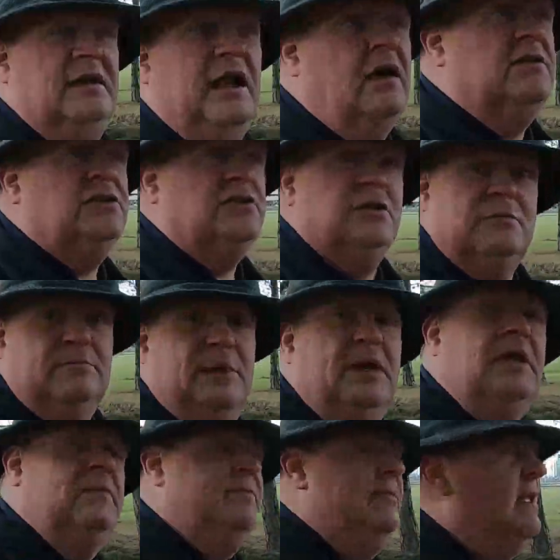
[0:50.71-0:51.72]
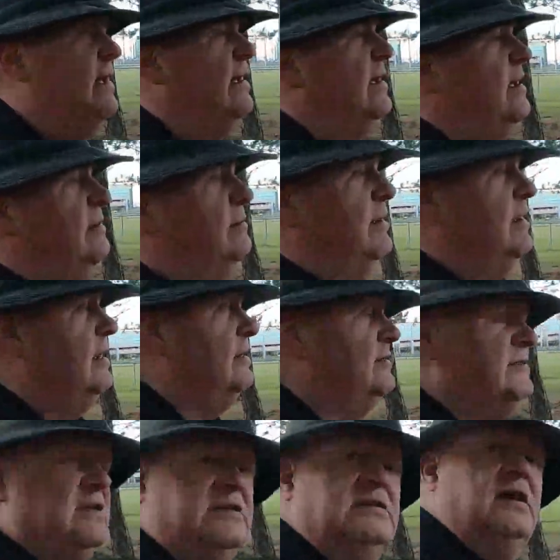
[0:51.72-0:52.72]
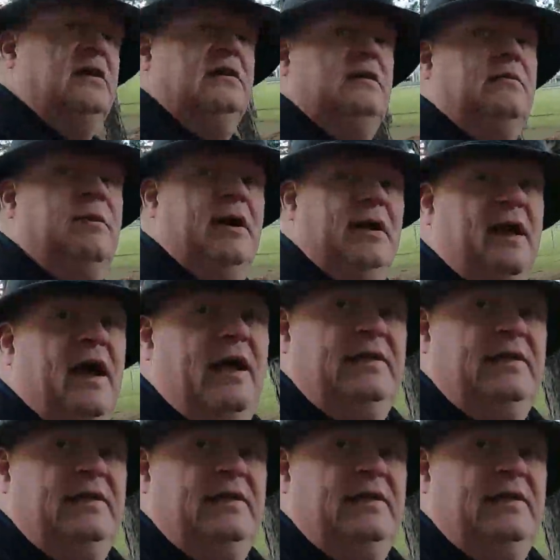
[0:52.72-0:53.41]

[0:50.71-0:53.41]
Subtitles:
And I shouldn't be, because I'll tell you what,